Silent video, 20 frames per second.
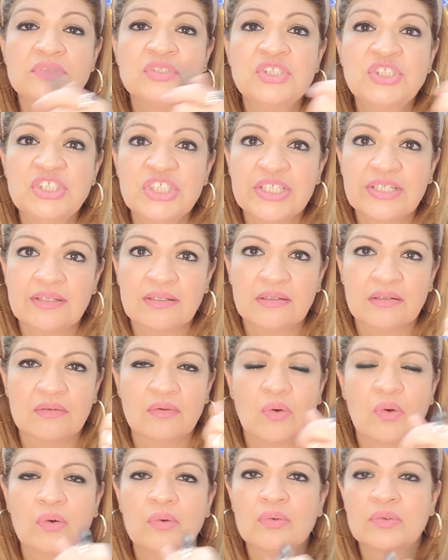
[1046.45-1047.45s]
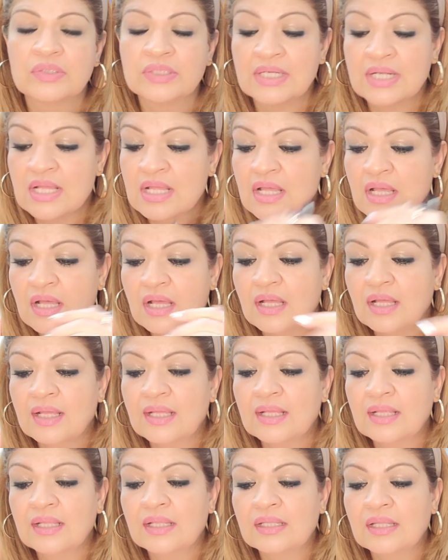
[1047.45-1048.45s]
jail, or
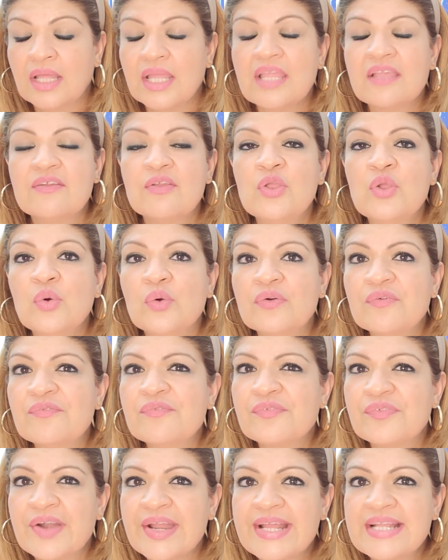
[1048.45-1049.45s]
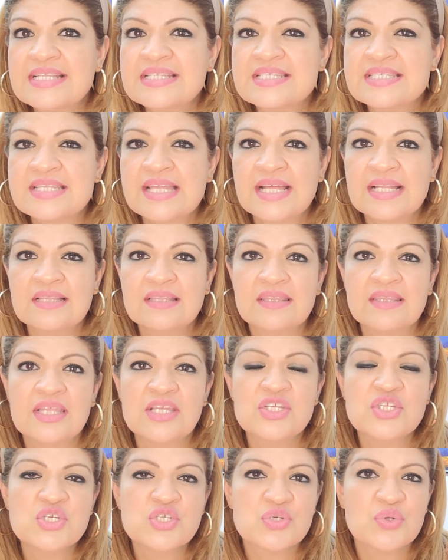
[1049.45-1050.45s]
like your friends that
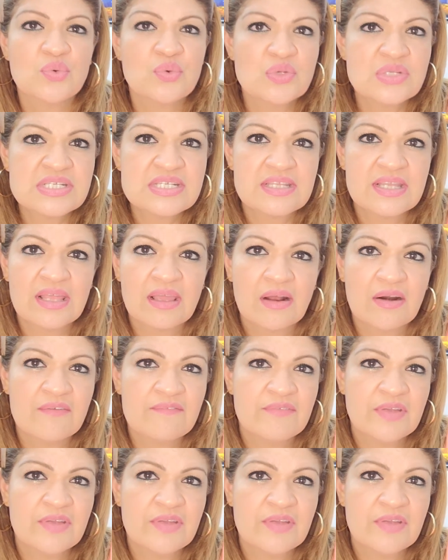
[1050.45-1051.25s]
they shows they are